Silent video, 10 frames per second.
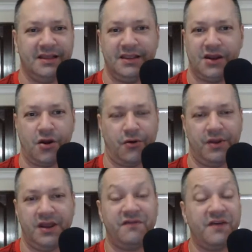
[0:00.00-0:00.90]
you
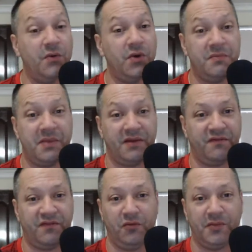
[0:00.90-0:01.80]
know, and if I wouldn't have been
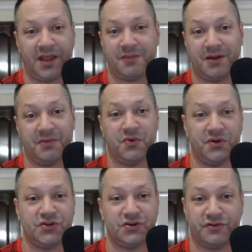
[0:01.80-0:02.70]
filming, I probably would
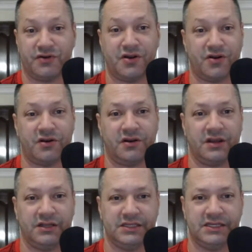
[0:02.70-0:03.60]
have turned around
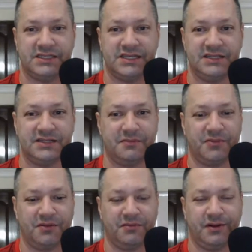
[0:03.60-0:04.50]
and said something.